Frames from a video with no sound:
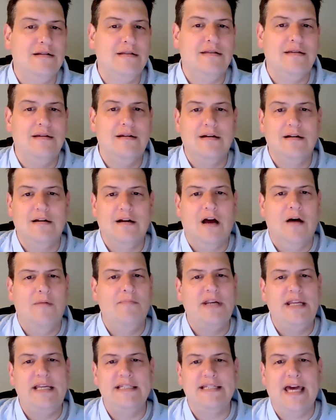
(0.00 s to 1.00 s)
the
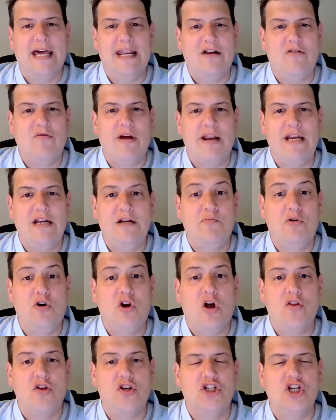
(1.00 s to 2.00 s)
company's getting ready to put
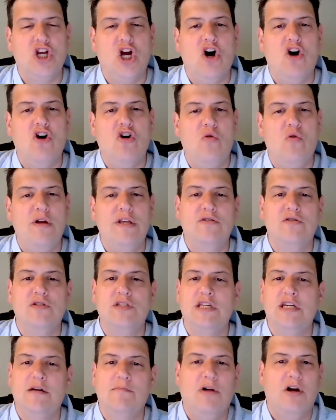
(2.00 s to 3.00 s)
on the show, and you'll
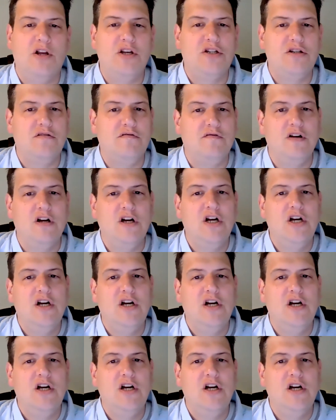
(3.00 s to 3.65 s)
see a bunch of